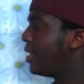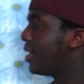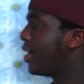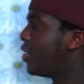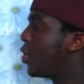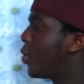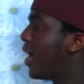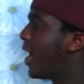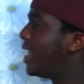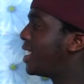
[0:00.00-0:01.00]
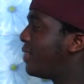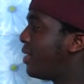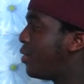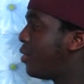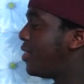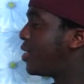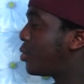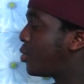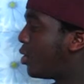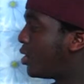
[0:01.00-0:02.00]
Can you acquire HIV through
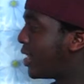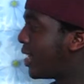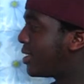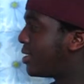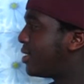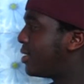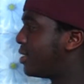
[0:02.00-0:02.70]
physical contact?